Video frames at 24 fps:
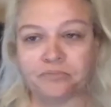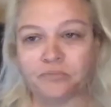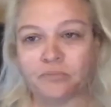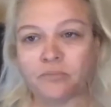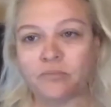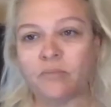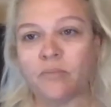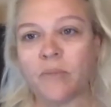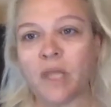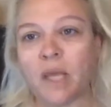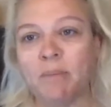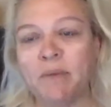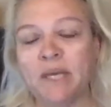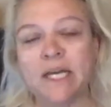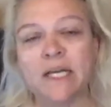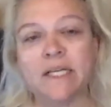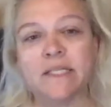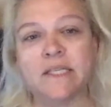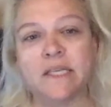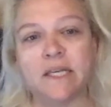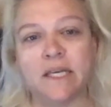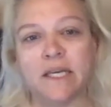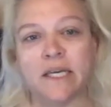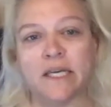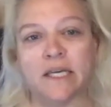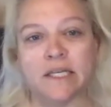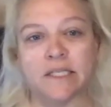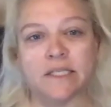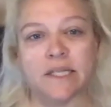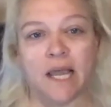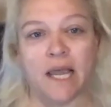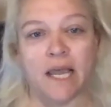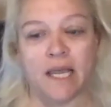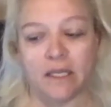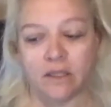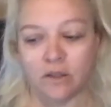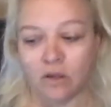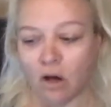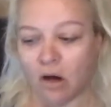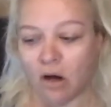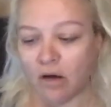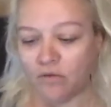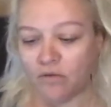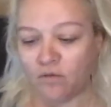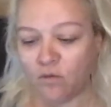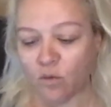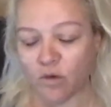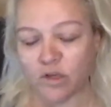Because he is a law
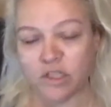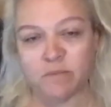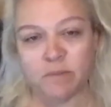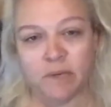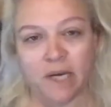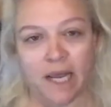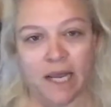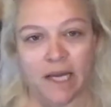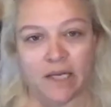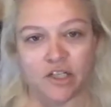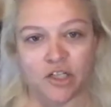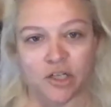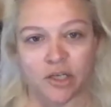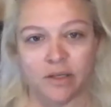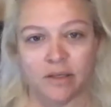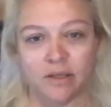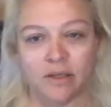enforcement agent.